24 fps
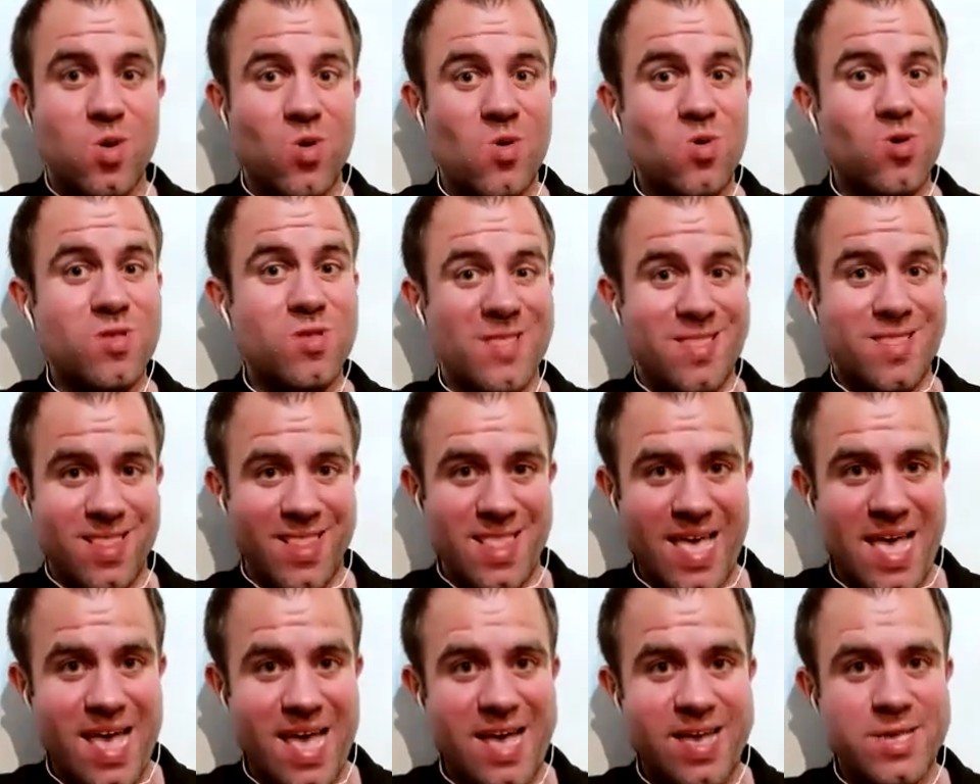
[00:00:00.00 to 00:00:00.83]

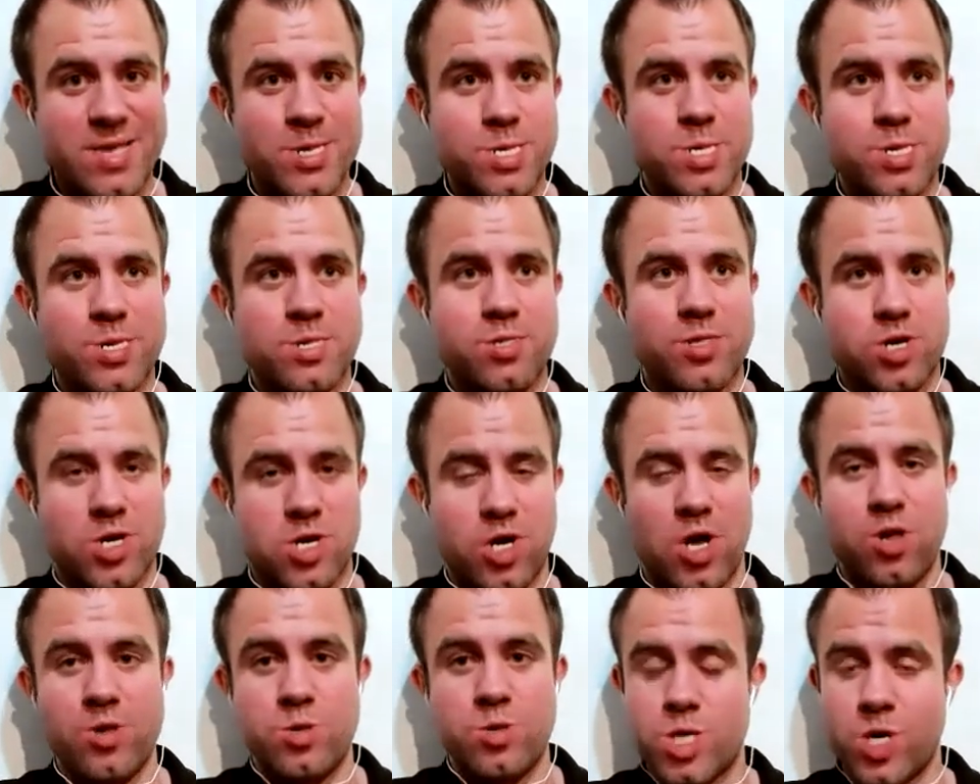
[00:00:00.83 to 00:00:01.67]
unless the
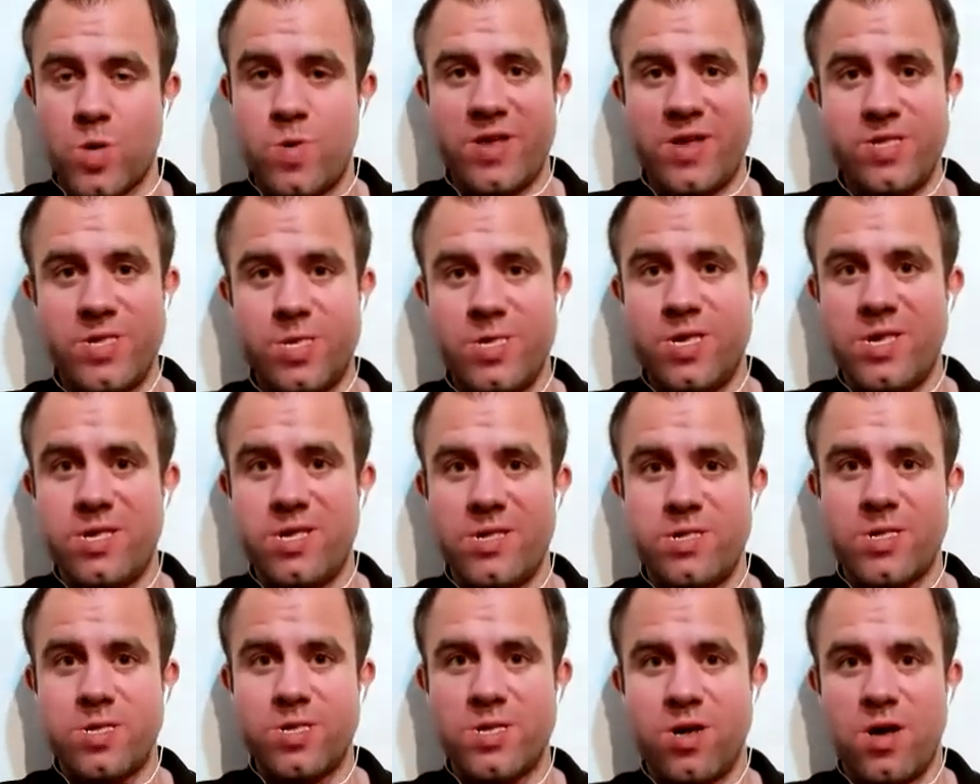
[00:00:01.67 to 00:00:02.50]

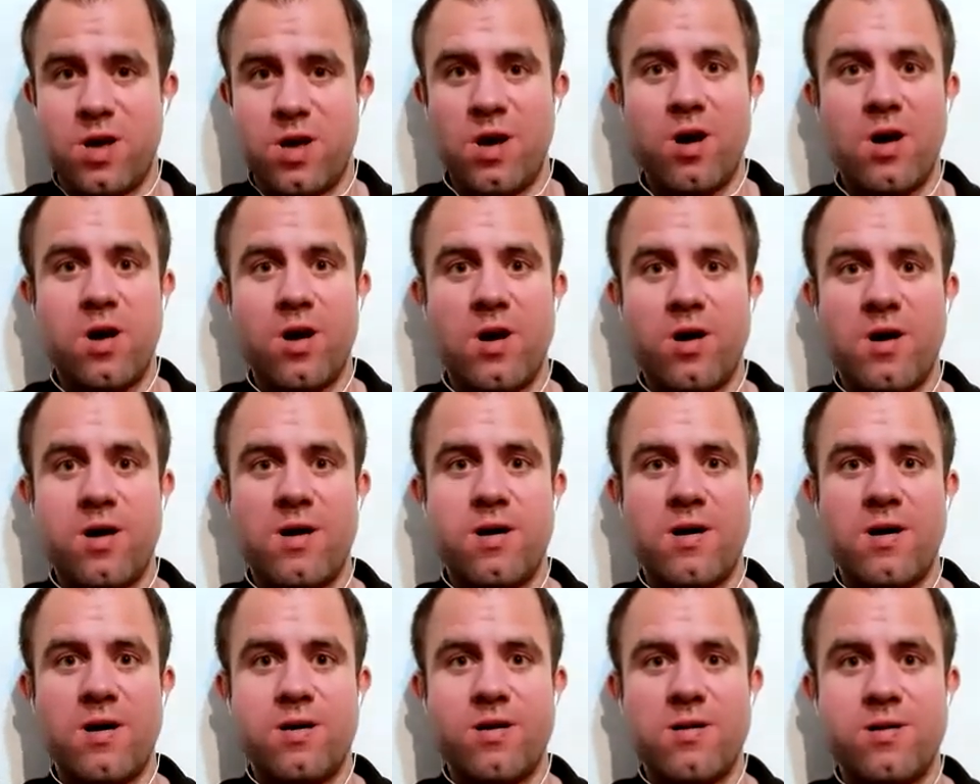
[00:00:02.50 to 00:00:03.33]
consequences
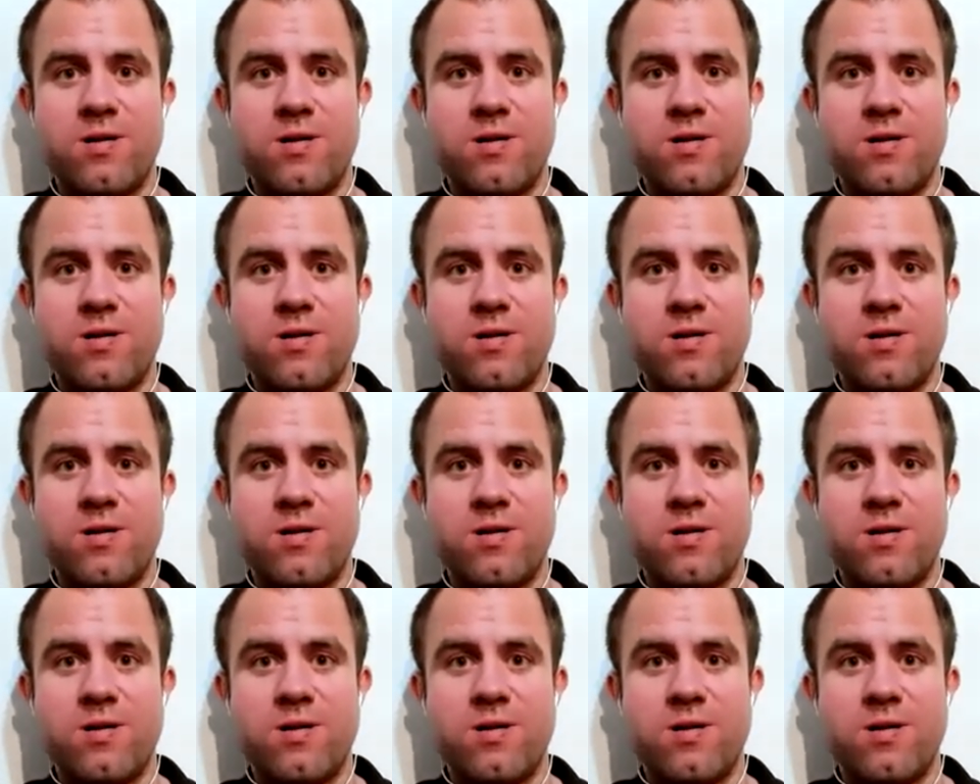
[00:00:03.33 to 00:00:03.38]
are,